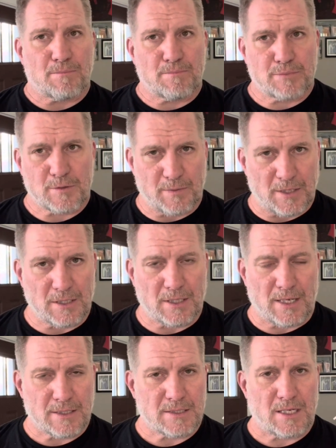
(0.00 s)
spend a
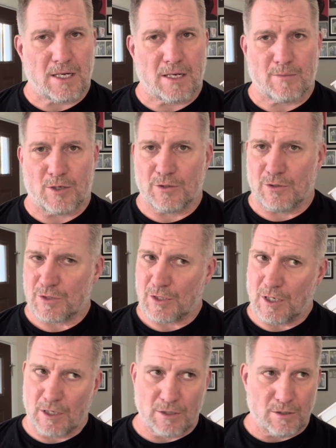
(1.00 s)
lot of time on those
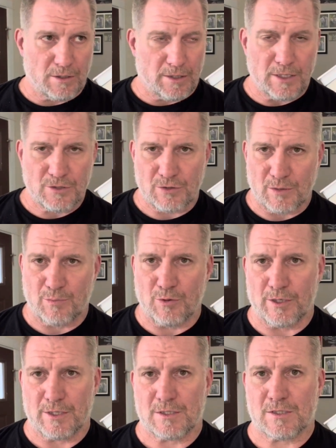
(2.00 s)
other entry
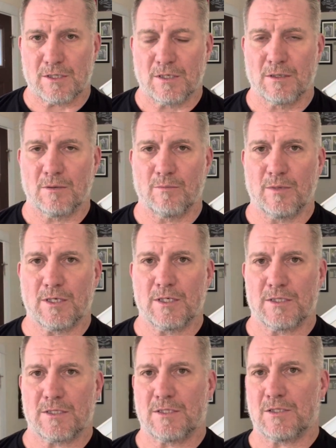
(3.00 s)
points,
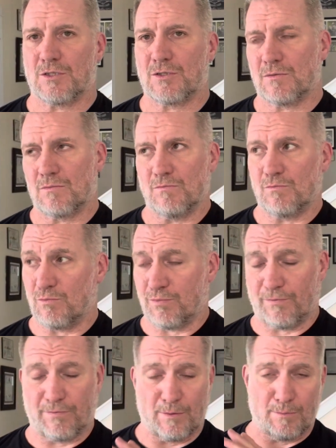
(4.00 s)
because
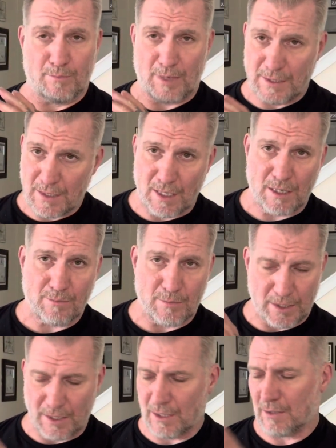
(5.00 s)
from my time,
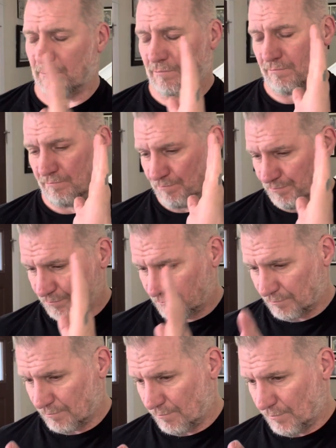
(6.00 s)
again,
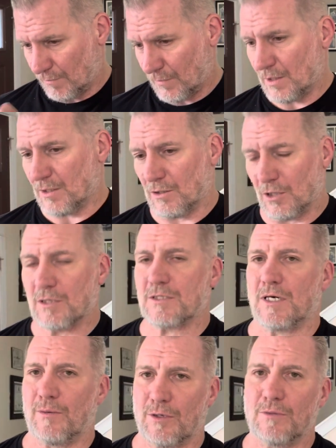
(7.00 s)
a long
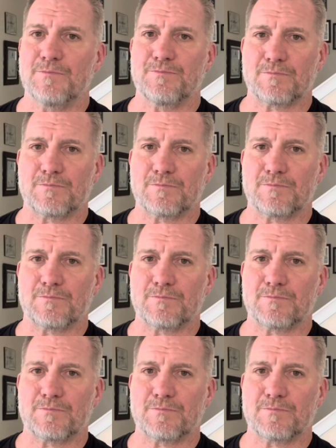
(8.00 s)
time ago,